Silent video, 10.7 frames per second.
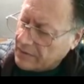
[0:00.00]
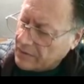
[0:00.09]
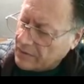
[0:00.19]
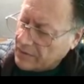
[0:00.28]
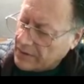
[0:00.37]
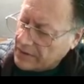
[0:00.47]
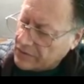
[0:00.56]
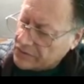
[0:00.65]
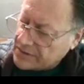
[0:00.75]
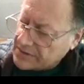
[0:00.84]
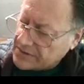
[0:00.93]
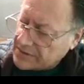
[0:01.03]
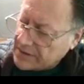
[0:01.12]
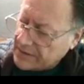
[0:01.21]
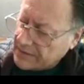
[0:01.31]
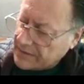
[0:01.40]
we're gonna use this
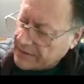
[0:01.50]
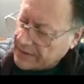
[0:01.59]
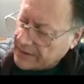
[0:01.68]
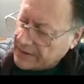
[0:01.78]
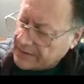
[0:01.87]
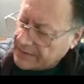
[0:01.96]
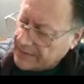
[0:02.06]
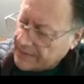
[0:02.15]
t here,